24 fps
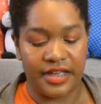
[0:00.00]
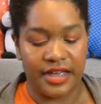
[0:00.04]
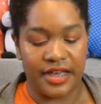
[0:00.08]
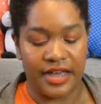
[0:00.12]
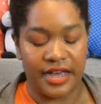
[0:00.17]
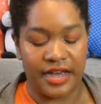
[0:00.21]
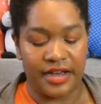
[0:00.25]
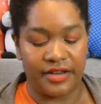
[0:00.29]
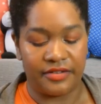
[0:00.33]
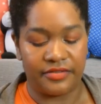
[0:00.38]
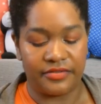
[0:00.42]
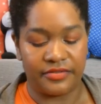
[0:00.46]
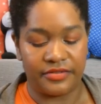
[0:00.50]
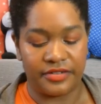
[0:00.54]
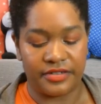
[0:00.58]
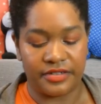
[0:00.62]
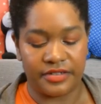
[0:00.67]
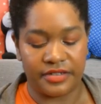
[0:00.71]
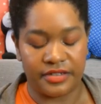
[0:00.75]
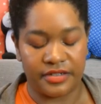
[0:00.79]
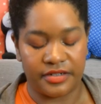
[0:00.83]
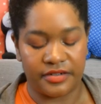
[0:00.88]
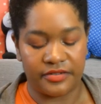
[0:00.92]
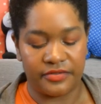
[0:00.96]

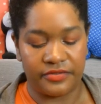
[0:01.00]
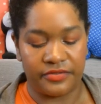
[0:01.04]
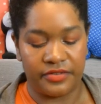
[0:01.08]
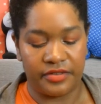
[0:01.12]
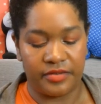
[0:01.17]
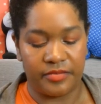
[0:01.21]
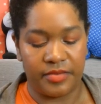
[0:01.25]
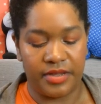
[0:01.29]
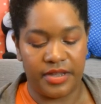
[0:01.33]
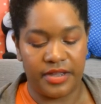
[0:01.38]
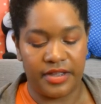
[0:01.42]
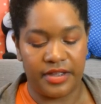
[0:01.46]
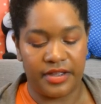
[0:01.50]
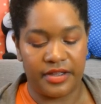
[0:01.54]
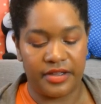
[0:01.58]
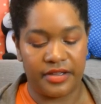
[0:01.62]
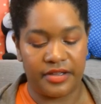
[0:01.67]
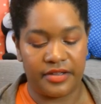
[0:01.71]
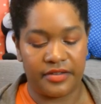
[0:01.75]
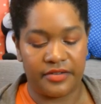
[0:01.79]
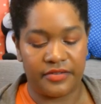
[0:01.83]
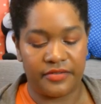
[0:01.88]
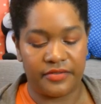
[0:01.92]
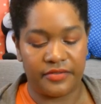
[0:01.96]
after filming
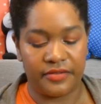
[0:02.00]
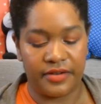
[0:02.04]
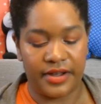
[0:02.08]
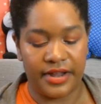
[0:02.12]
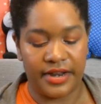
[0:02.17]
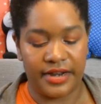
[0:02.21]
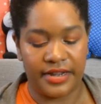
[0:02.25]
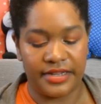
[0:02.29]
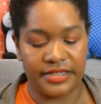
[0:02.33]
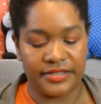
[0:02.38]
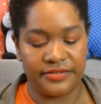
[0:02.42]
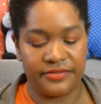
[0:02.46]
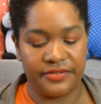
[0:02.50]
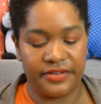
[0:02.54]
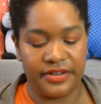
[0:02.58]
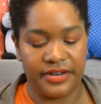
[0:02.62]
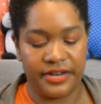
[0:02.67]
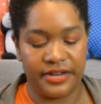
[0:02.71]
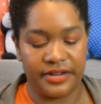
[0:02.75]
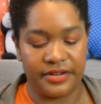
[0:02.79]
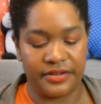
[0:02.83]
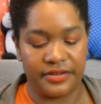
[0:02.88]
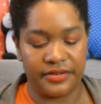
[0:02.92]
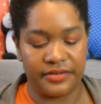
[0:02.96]
Friday's video.